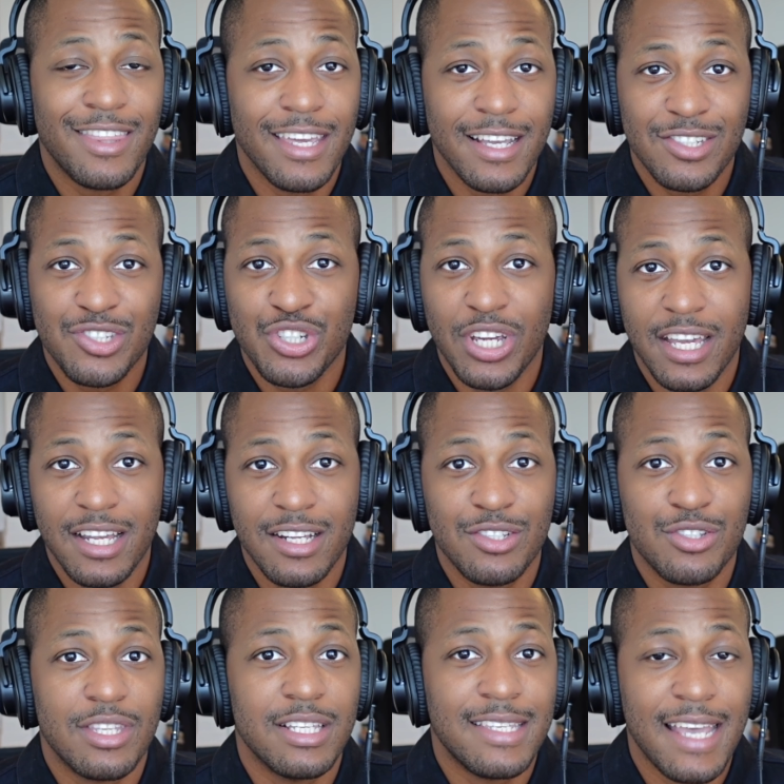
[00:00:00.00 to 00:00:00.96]
things
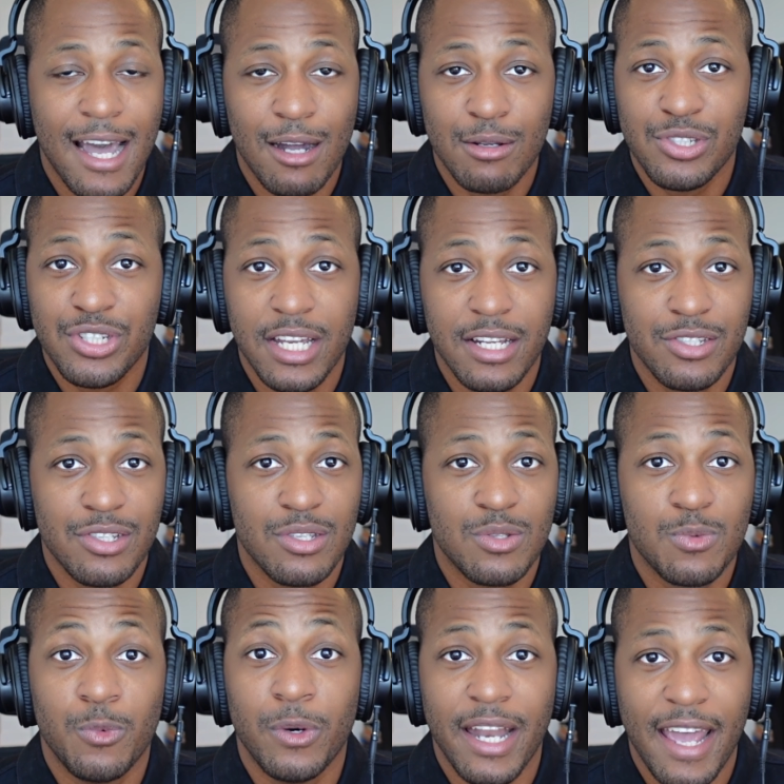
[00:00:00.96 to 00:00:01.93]
change, the town
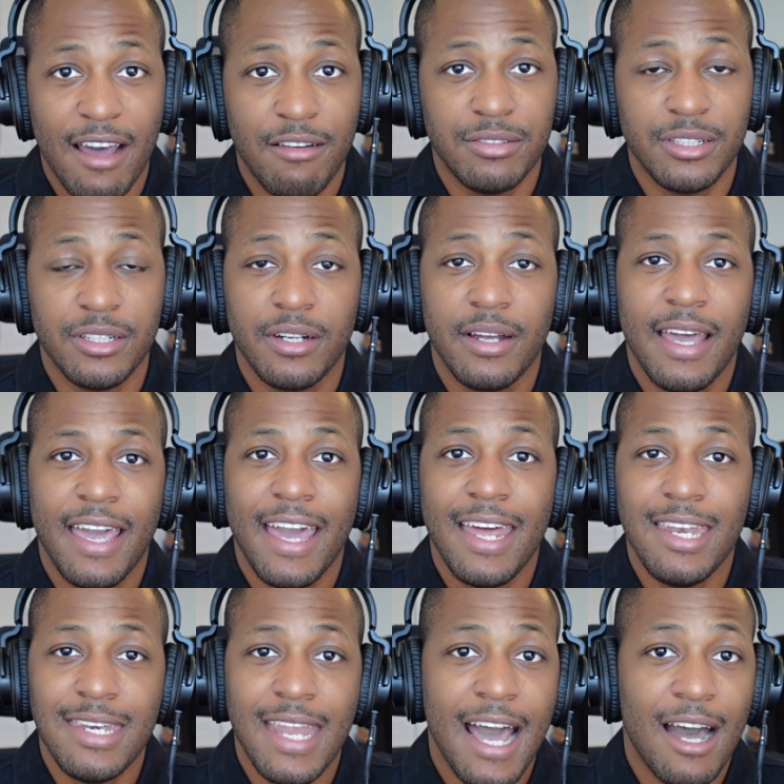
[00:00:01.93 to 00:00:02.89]
changes, whatever,
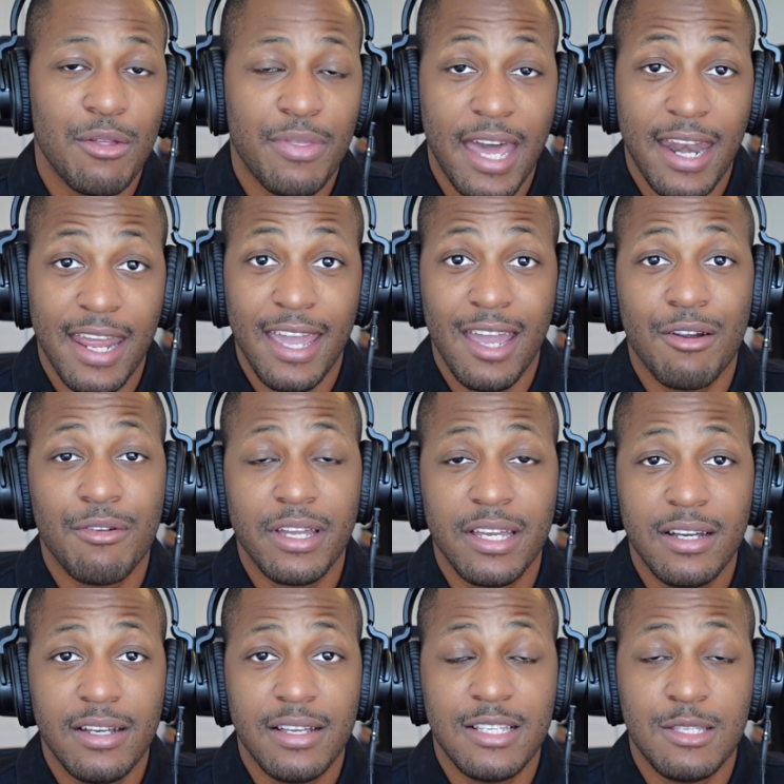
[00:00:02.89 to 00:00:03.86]
and now that
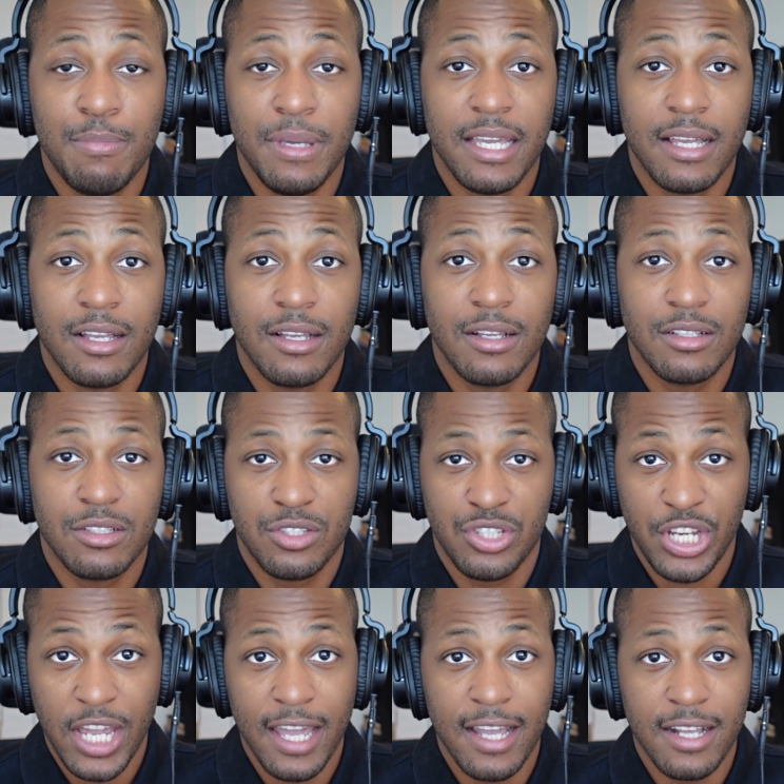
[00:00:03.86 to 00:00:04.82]
area is being
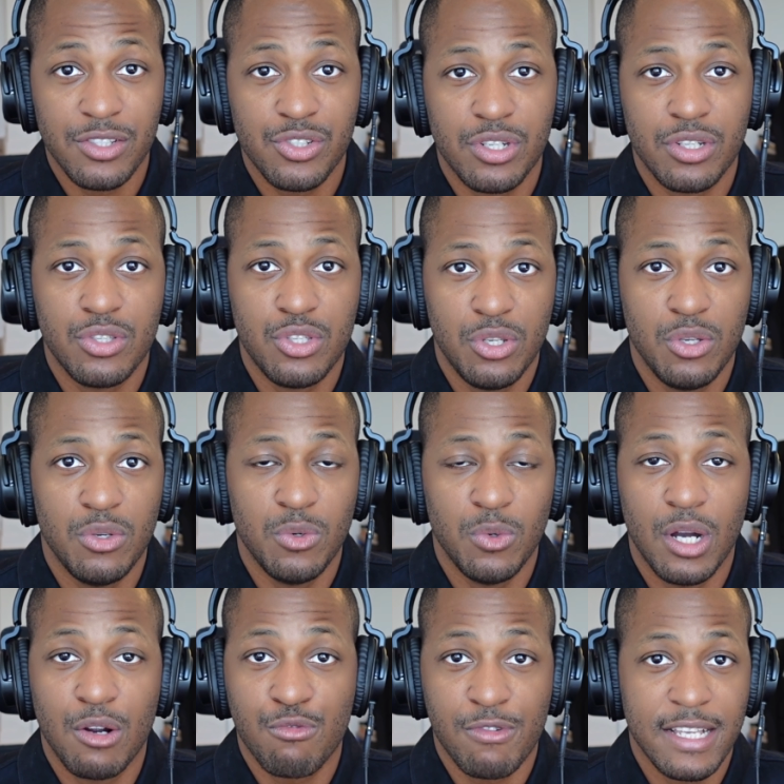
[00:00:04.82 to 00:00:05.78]
changed to
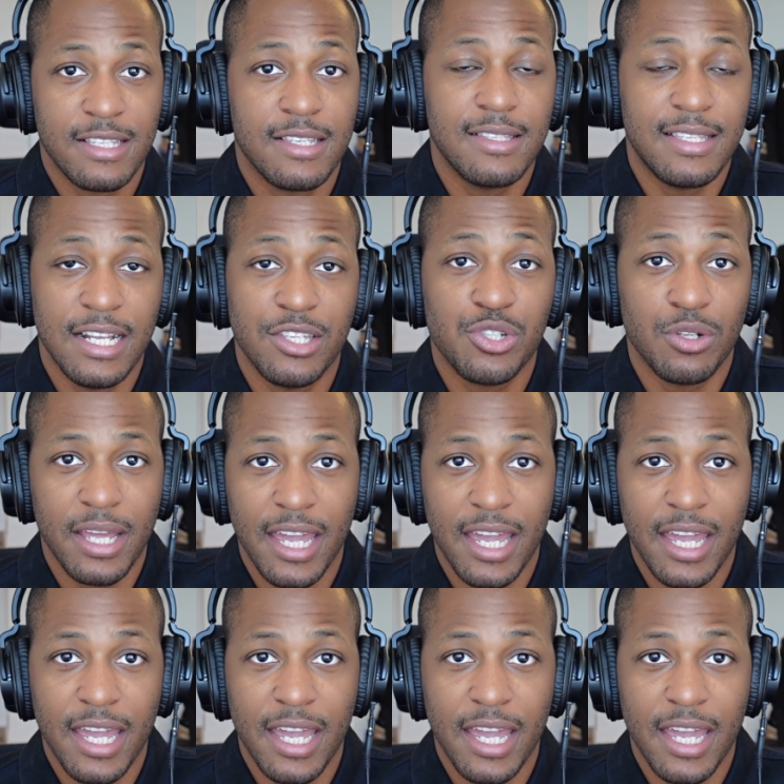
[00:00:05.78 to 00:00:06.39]
a residential